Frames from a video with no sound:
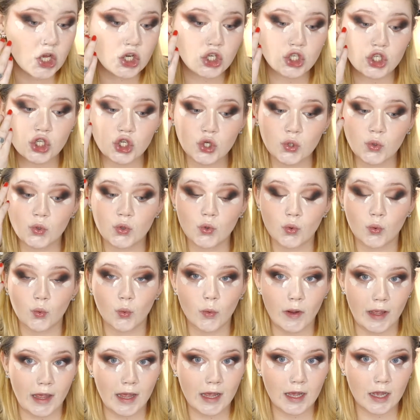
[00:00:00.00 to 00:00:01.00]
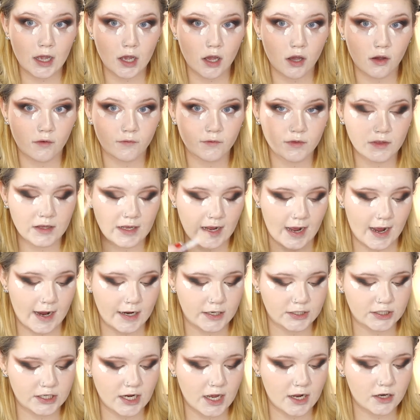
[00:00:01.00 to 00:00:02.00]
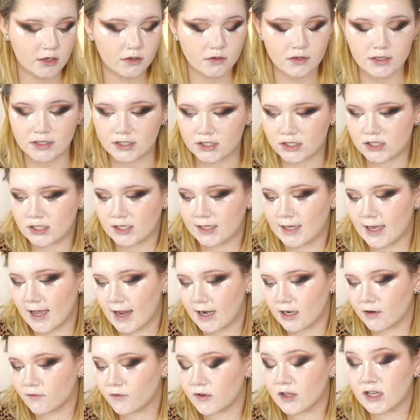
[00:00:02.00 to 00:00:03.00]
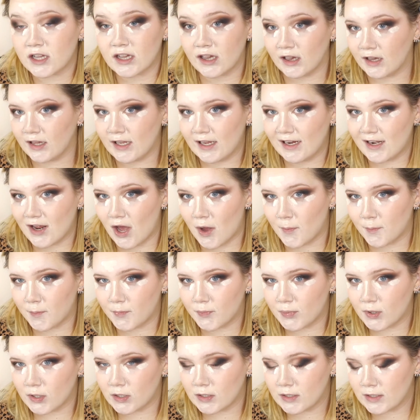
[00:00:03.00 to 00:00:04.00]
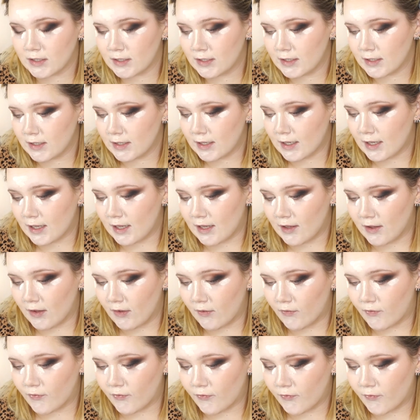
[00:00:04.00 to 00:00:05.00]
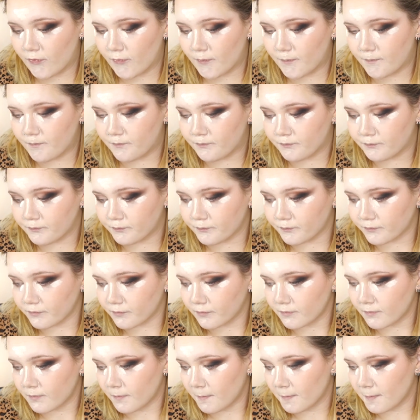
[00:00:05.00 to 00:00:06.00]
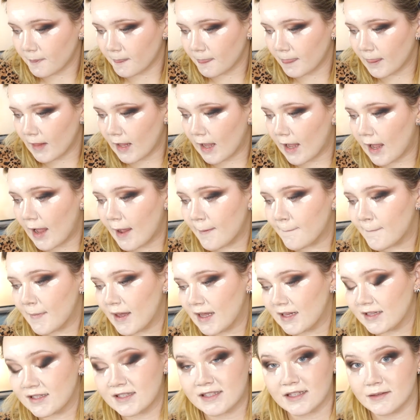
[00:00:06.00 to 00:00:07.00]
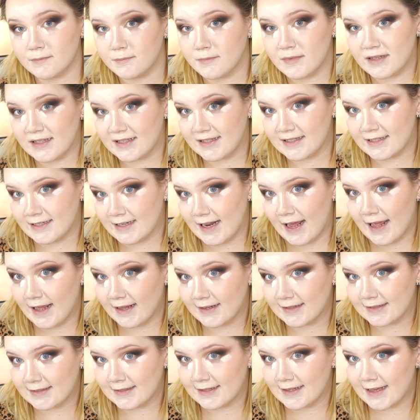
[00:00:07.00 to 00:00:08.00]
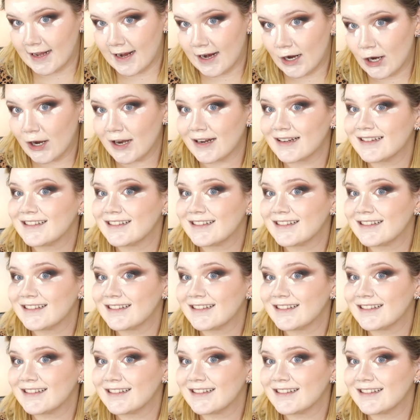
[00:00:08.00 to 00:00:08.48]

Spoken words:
to the wing of the eyeshadow is to kind of clean up if I made some mistakes there.